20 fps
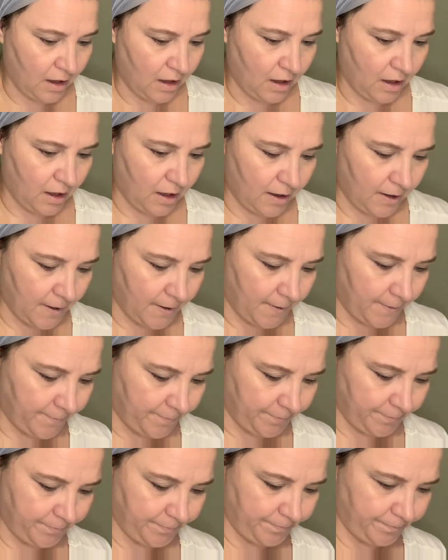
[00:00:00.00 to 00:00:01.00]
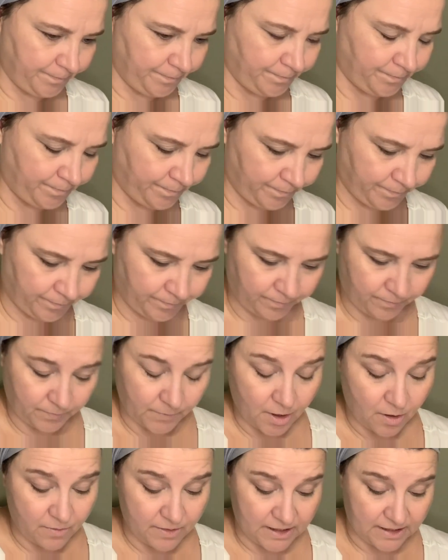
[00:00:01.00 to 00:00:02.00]

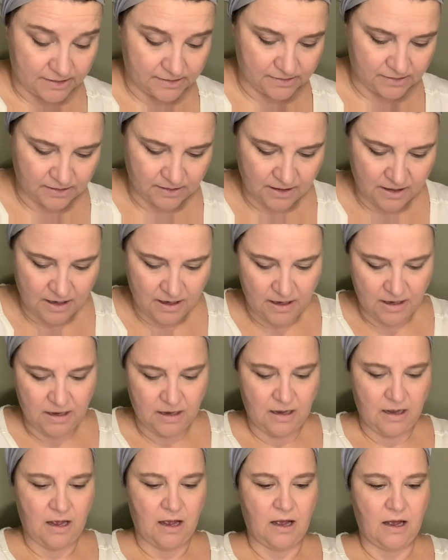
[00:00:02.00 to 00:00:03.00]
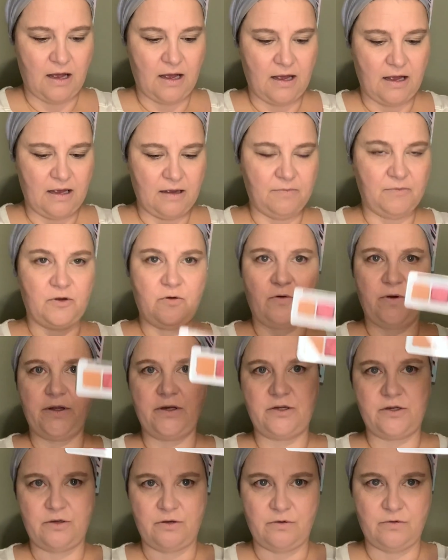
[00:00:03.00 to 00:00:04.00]
Oh yes, I'm going
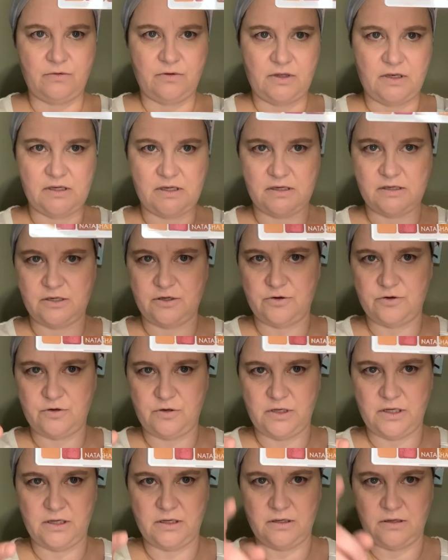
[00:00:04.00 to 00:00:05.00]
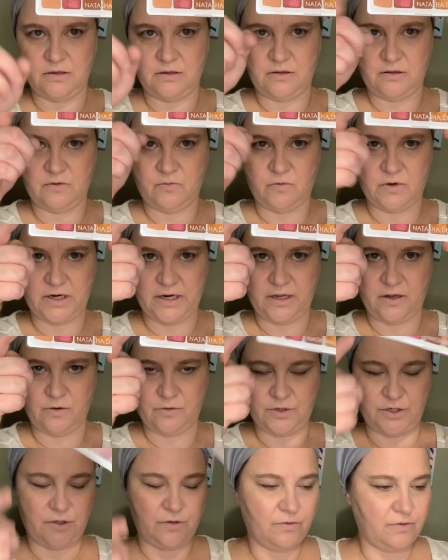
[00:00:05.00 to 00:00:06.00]
to, this is usually the one I go
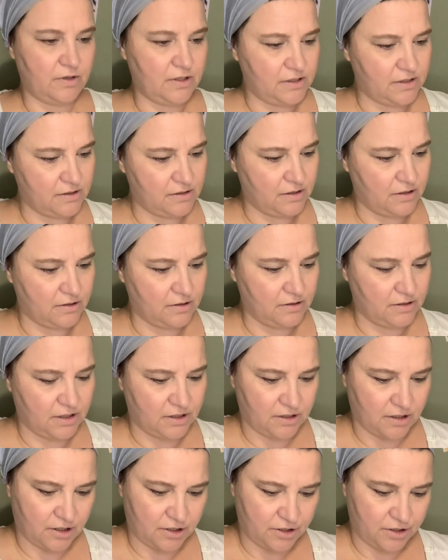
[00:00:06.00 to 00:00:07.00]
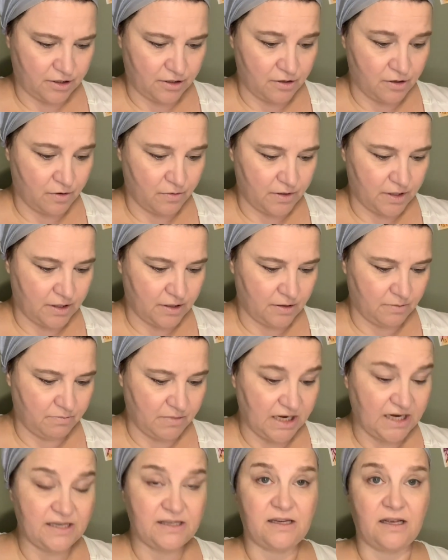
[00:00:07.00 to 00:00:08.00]
to. This is the Natasha Denona
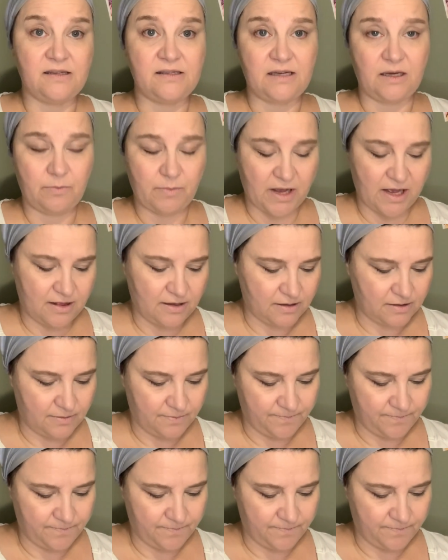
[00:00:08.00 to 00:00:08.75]
Mini Sunset palette.